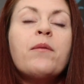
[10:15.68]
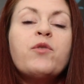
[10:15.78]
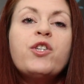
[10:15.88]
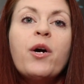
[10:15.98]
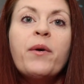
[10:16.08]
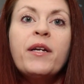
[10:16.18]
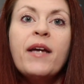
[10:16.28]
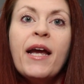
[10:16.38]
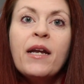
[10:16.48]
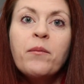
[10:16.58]
showing
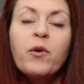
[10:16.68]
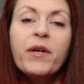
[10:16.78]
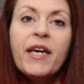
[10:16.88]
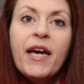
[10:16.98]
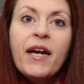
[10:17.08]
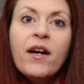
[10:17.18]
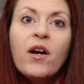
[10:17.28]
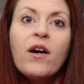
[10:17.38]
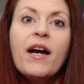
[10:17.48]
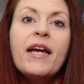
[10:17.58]
animal
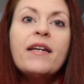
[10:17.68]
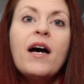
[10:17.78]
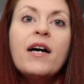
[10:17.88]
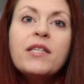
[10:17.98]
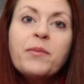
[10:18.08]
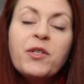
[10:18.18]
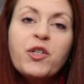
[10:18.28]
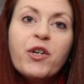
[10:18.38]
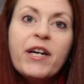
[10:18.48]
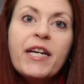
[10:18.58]
care and
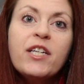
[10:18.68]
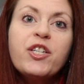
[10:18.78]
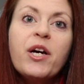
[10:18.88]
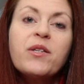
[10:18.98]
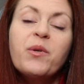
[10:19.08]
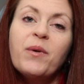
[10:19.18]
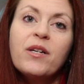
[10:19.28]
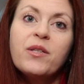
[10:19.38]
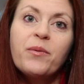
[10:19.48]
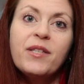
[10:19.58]
husbandry. She also
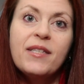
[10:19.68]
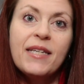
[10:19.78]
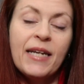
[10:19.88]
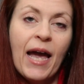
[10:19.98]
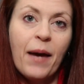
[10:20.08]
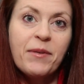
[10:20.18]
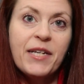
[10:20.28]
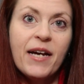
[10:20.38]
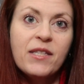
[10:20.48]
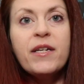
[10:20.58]
works with Zen
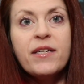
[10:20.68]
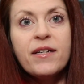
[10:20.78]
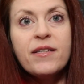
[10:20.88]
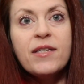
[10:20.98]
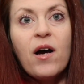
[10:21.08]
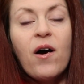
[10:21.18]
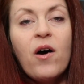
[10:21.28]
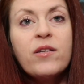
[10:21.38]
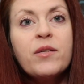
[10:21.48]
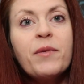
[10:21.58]
Habitat that does
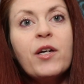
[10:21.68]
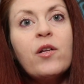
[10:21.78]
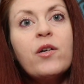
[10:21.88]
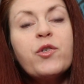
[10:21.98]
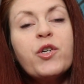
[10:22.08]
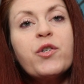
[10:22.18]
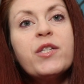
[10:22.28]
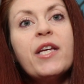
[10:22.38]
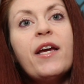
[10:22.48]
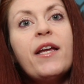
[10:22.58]
awesome
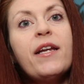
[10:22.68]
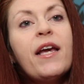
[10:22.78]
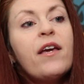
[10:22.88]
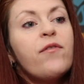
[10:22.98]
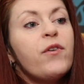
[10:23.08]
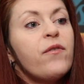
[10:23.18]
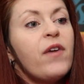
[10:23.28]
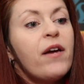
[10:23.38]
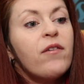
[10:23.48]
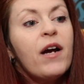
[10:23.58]
enclosures, and if you've
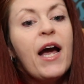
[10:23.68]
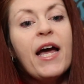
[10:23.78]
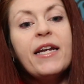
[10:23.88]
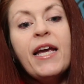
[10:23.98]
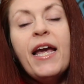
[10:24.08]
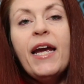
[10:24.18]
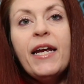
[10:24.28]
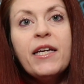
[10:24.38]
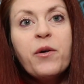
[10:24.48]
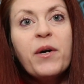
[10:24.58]
ever had
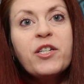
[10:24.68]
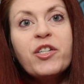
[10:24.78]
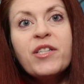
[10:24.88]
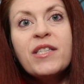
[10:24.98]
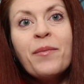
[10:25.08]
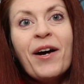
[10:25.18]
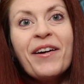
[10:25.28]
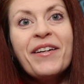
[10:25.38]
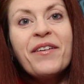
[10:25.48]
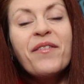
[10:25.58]
any questions
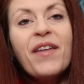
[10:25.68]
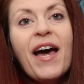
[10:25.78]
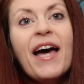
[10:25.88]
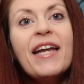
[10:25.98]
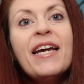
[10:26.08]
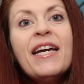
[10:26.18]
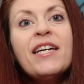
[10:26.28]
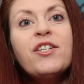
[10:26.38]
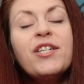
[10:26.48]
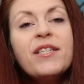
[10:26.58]
about any of that,
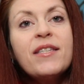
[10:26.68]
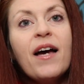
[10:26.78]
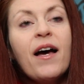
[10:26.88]
she's